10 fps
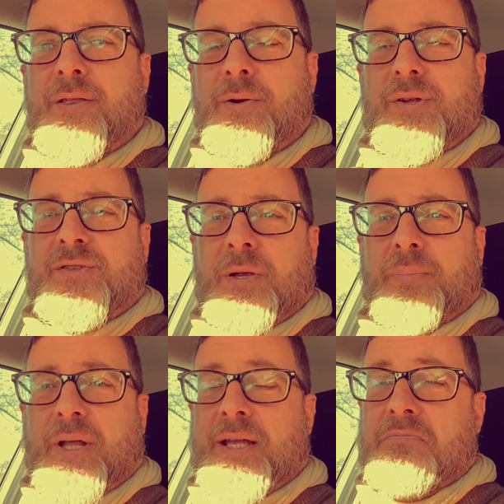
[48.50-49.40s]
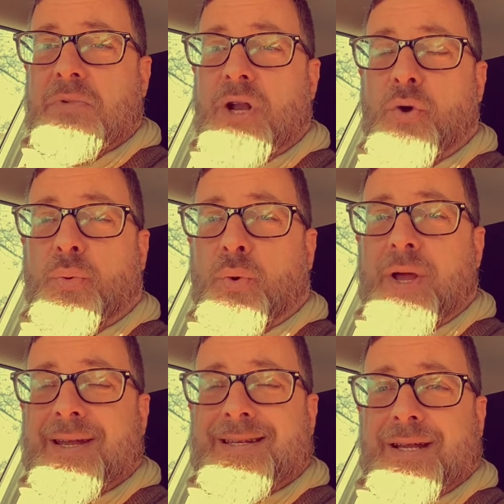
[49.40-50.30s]
There is simply no
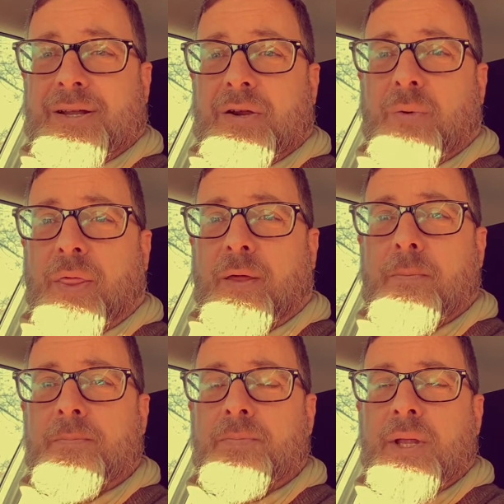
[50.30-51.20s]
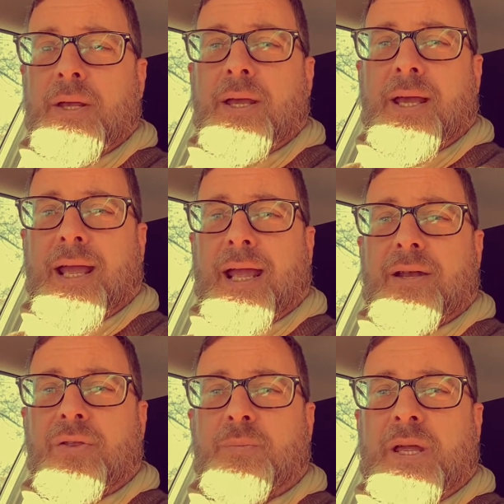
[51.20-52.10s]
point in dealing with them, and
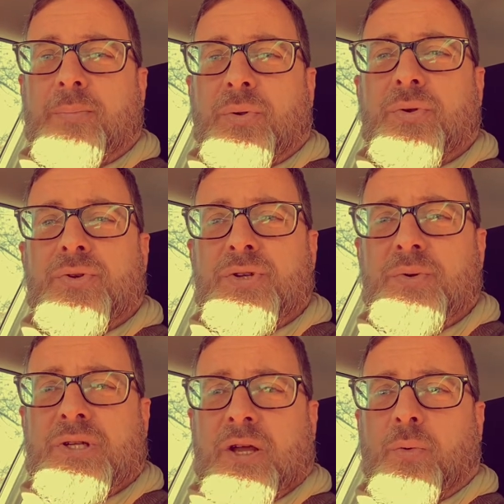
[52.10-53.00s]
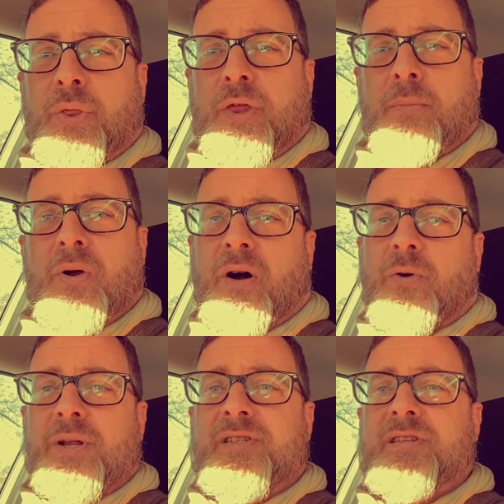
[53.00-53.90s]
the people who do deal with them
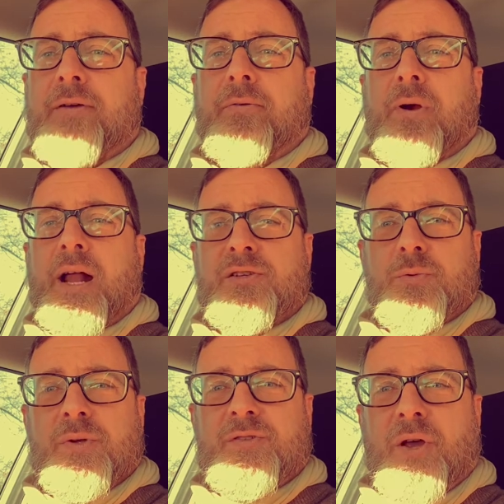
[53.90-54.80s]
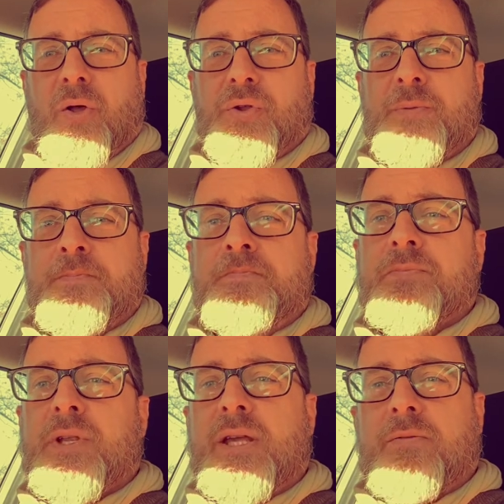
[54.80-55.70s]
always suffer as a result,
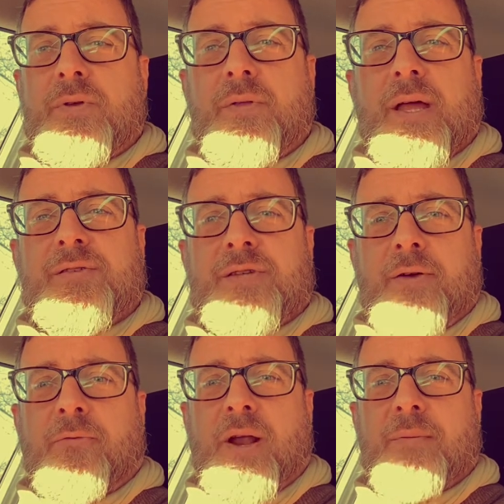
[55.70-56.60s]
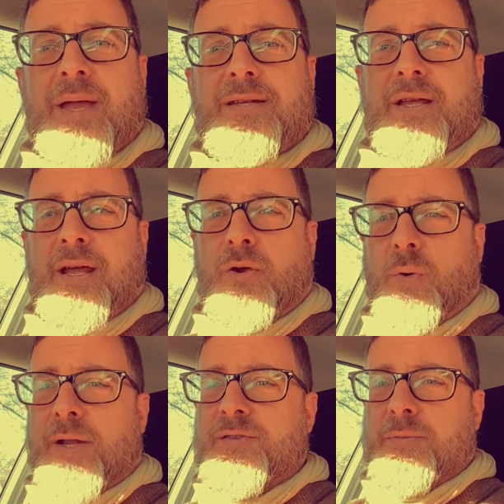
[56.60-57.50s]
even though that suffering may take
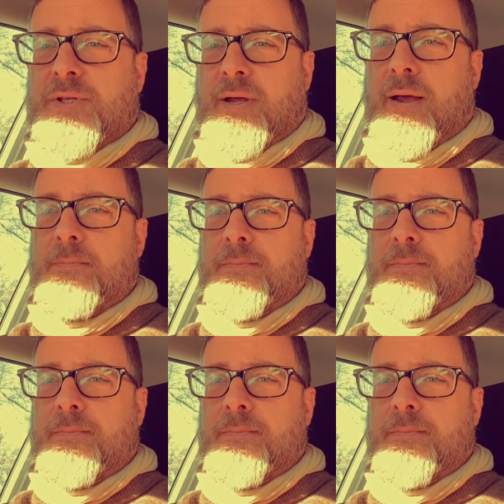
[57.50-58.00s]
quite some time.